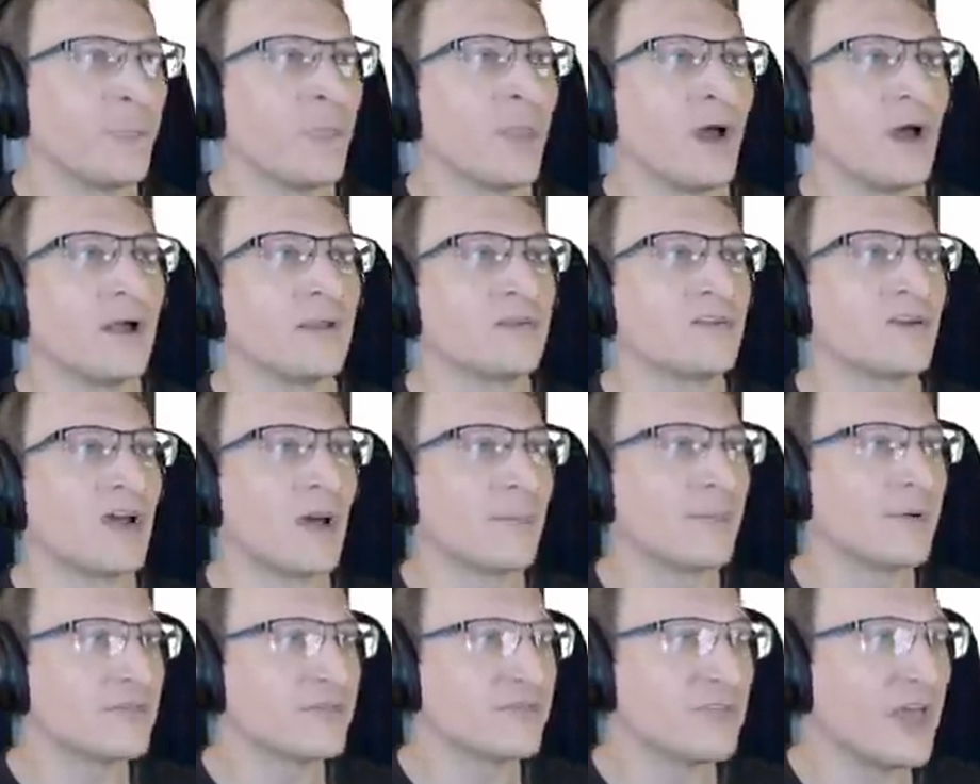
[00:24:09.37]
On
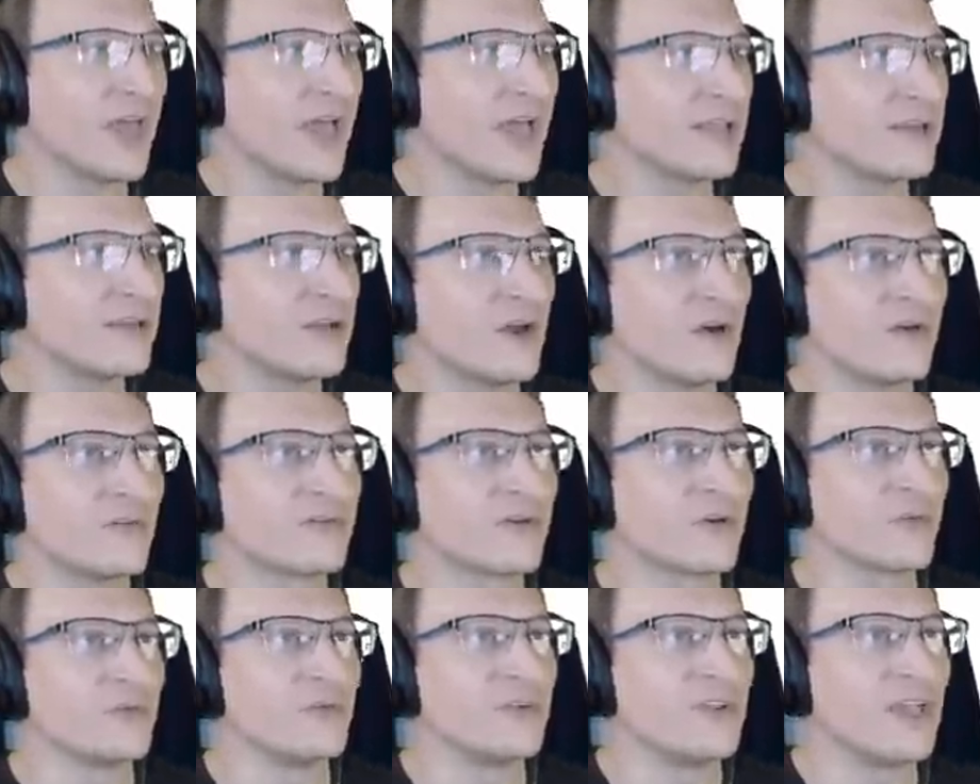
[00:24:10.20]
top of that,
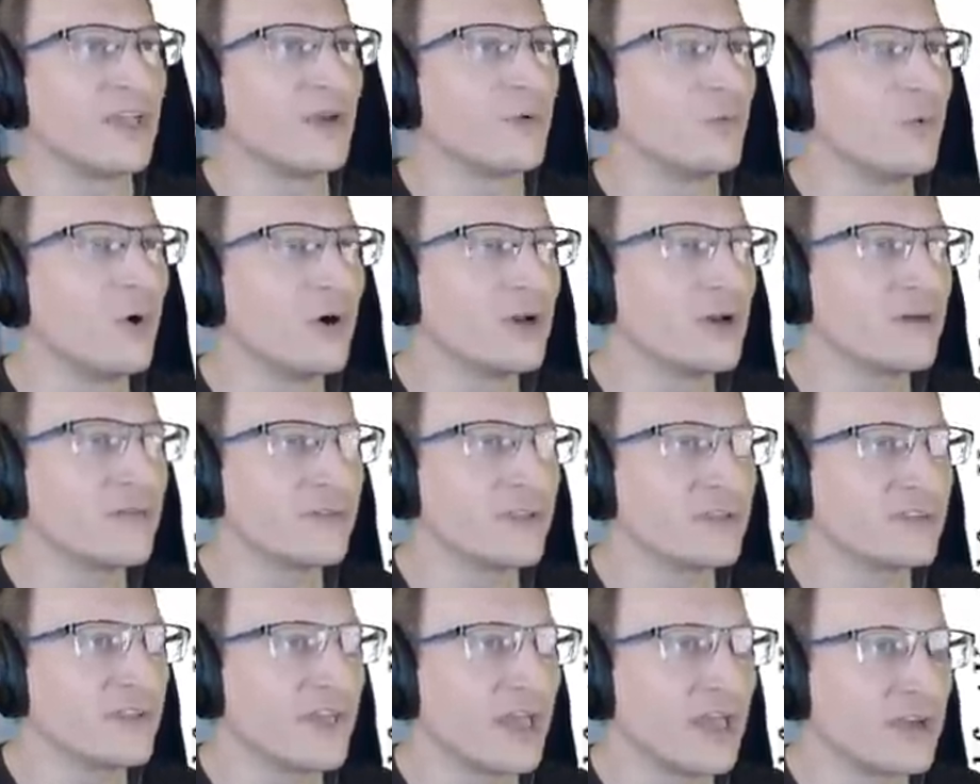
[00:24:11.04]
from day one of
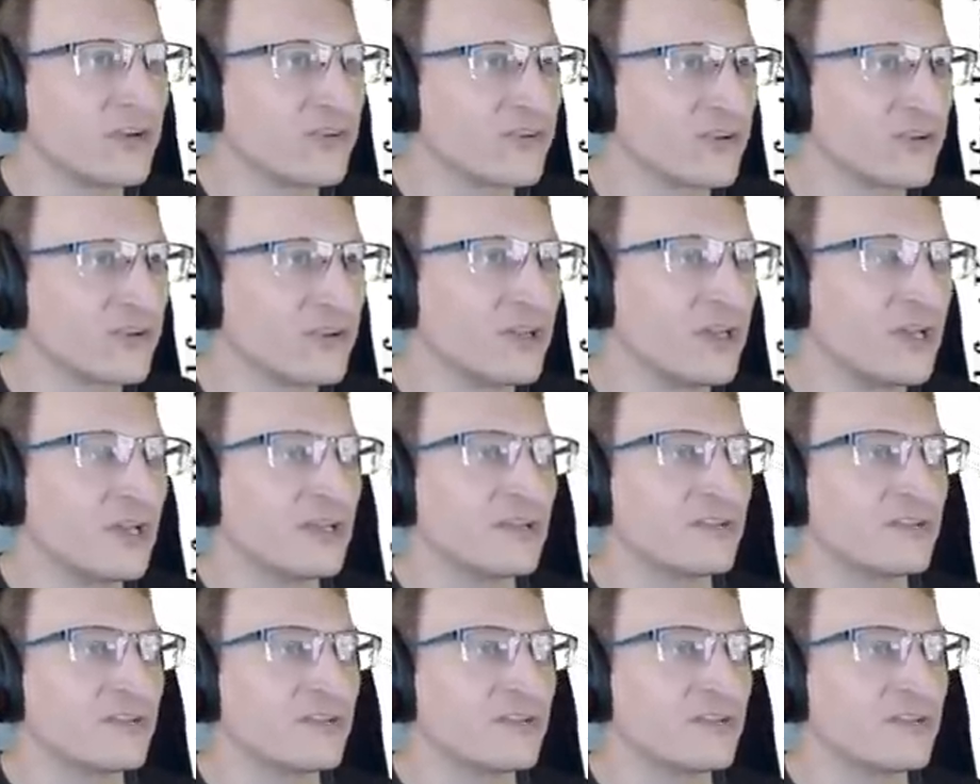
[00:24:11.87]
this action,